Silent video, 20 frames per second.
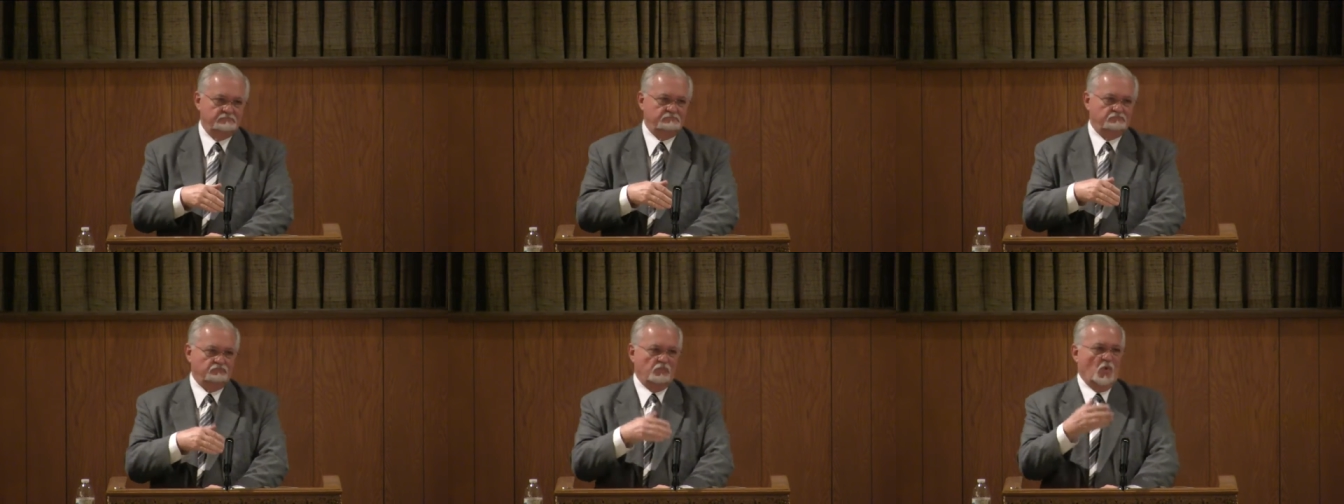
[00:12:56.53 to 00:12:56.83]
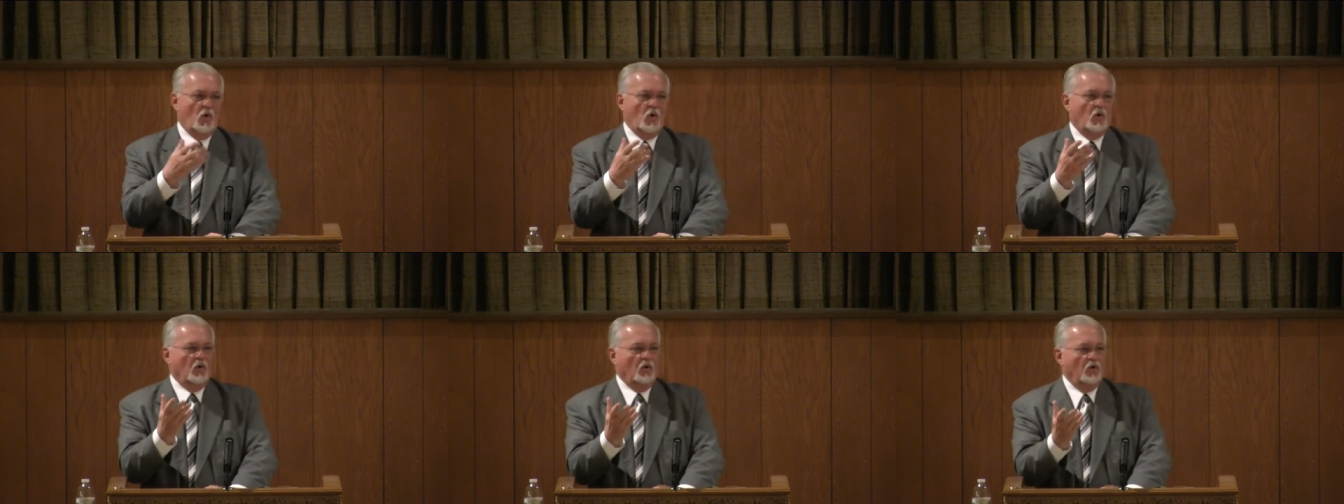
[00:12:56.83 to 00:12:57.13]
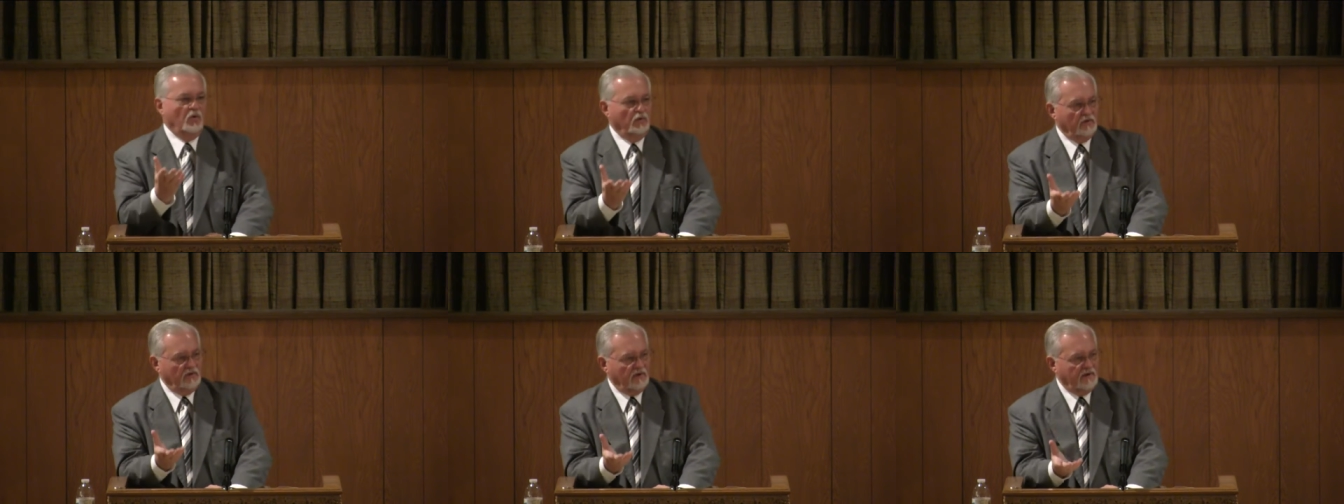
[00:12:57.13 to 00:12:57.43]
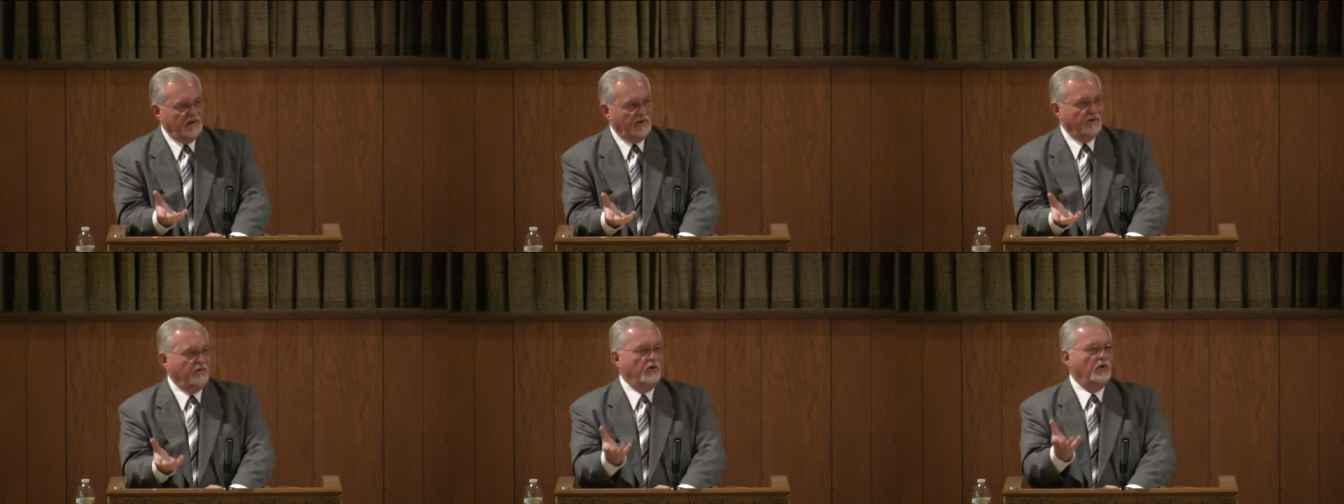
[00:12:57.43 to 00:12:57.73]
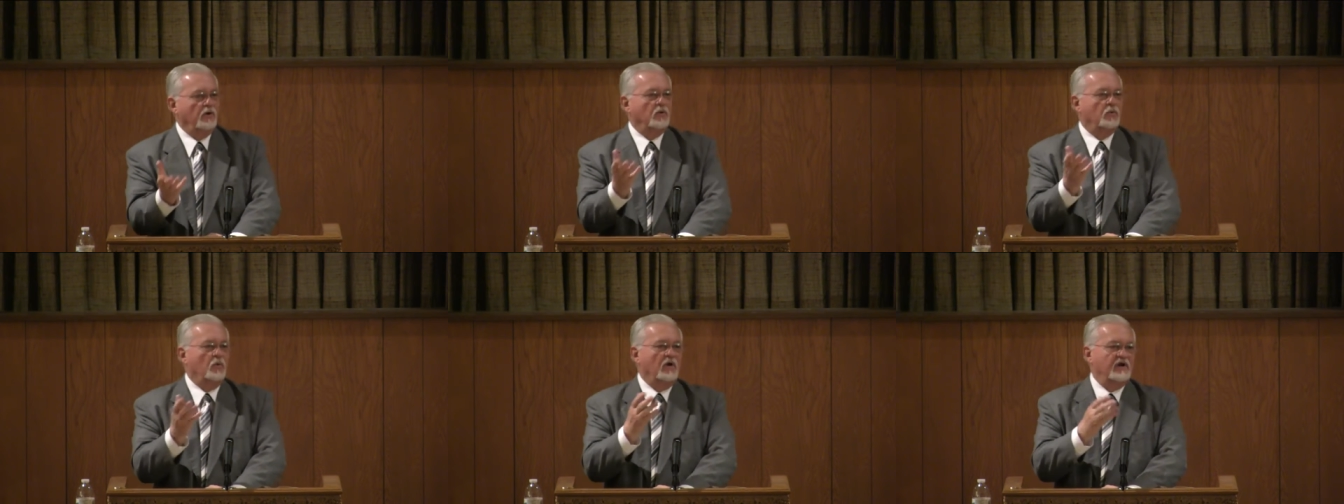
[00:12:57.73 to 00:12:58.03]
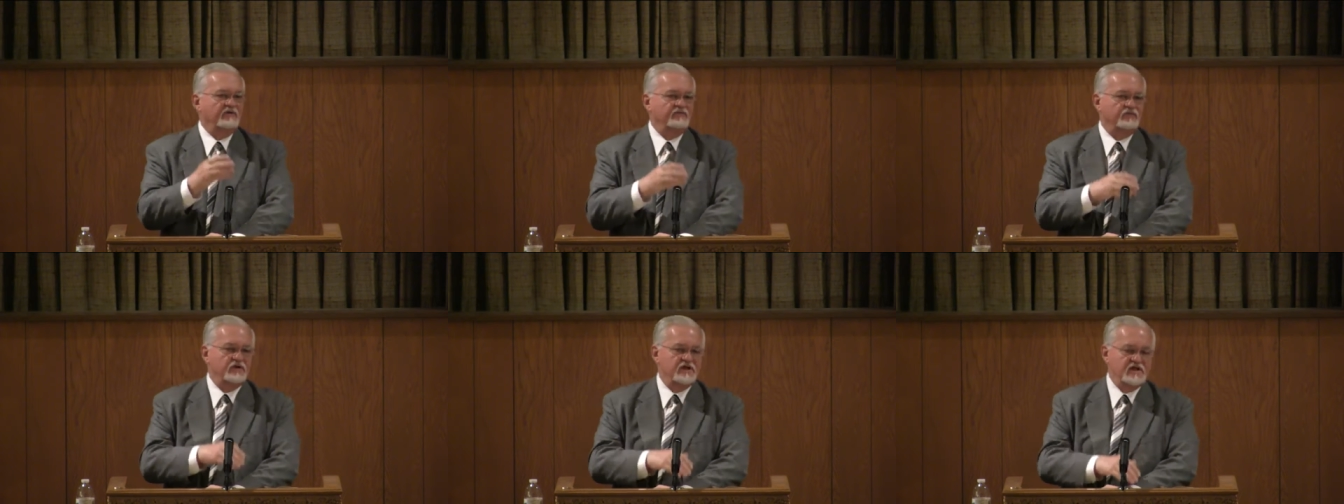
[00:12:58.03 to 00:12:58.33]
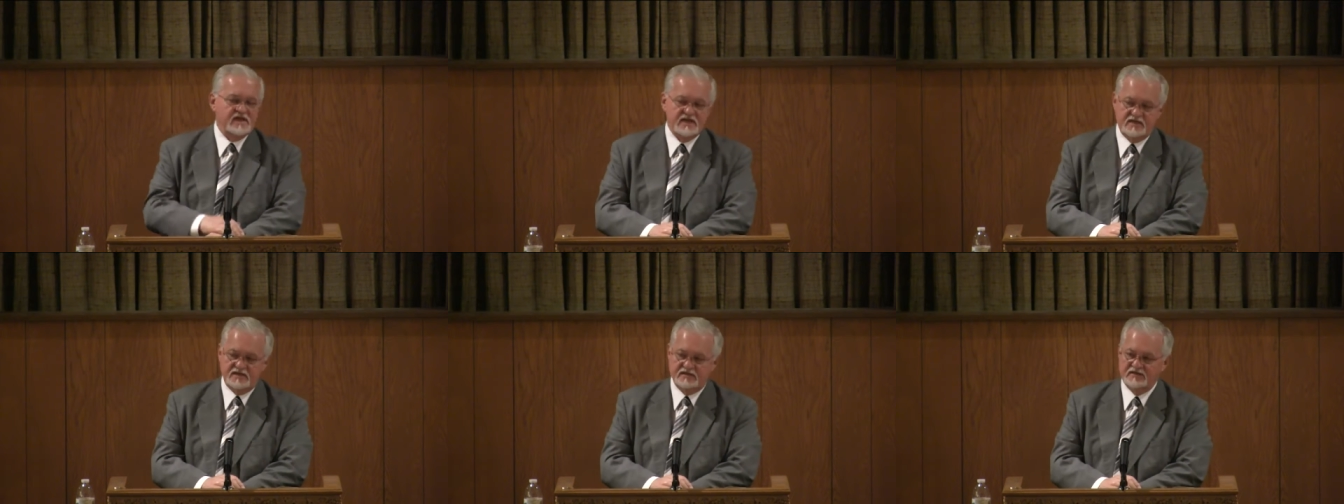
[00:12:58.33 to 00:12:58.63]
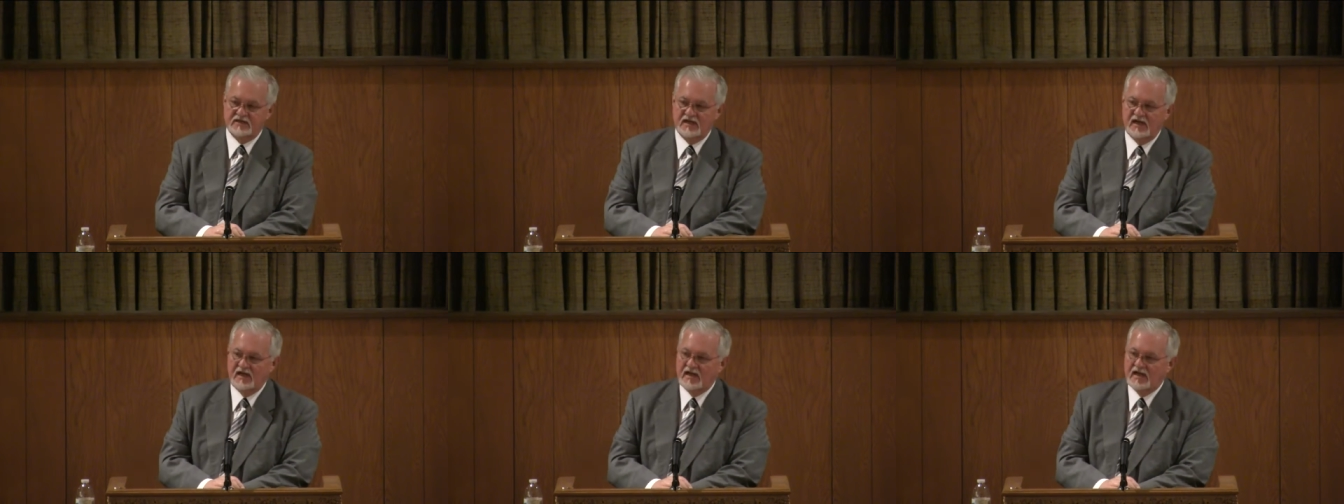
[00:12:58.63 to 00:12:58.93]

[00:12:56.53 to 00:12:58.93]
moral error or whatever it is,